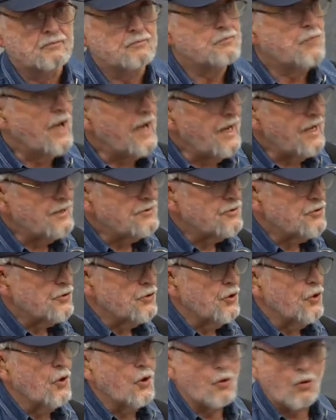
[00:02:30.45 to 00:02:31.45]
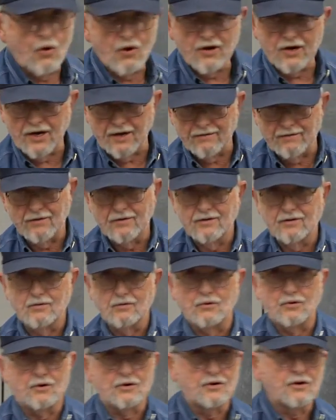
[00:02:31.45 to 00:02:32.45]
Drop answer or whatever
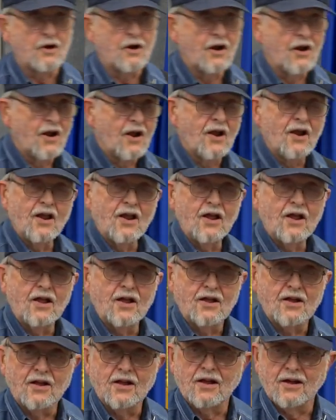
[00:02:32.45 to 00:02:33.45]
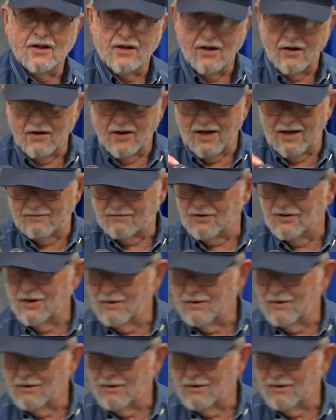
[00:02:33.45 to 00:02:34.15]
are I have to